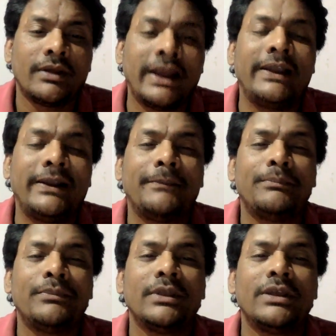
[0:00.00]
right?
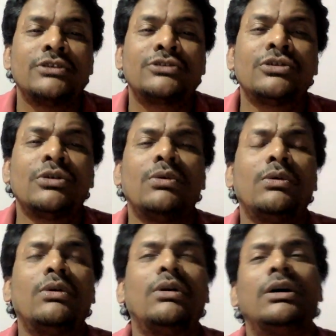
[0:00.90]

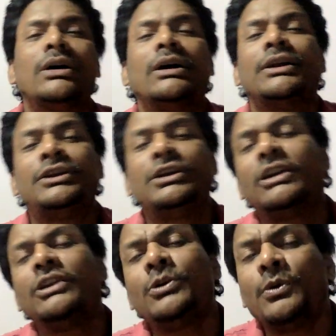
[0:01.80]
So
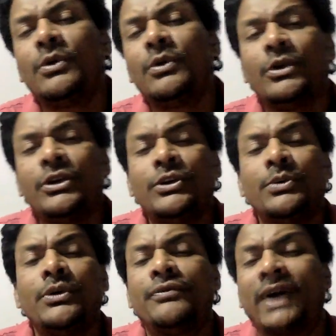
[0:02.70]
here you
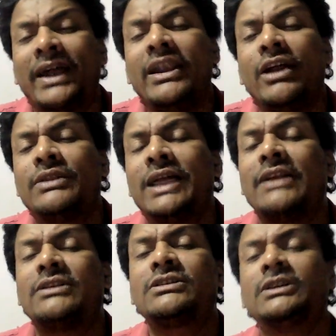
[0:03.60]
would find out
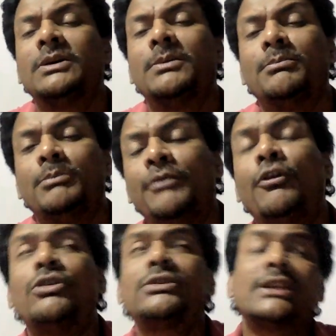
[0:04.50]
that
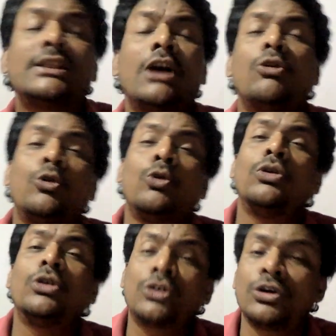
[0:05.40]
before
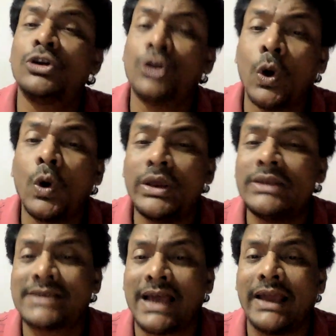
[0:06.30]
could go
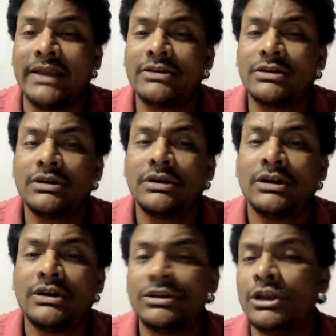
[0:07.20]
inside,
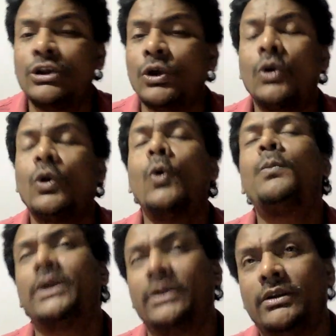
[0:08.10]
the door
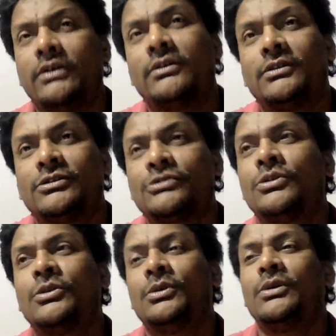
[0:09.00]
opened.
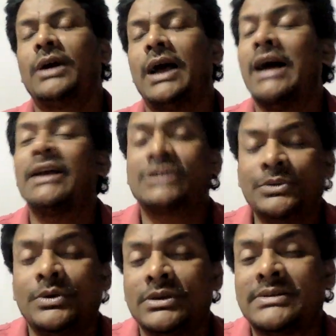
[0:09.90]
So as
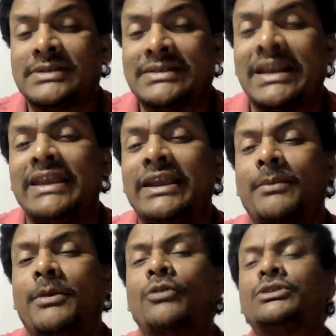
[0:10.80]
he was telling
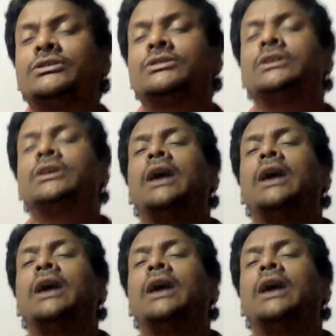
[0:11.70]
about it,